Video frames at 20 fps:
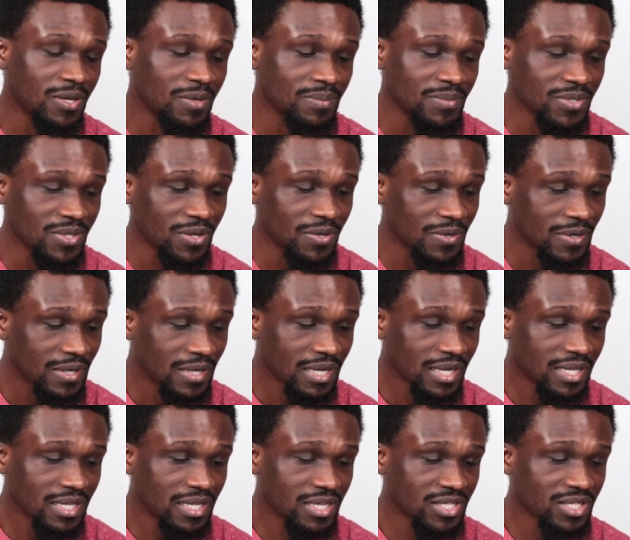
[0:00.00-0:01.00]
So
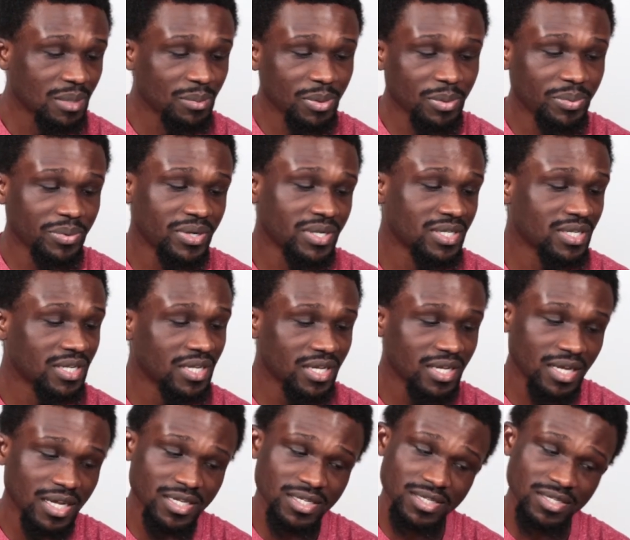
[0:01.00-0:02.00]
there's no preparation here.
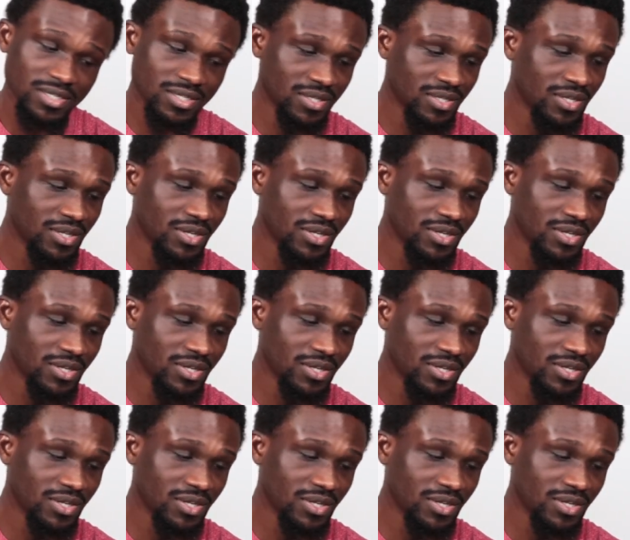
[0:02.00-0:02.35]
I just,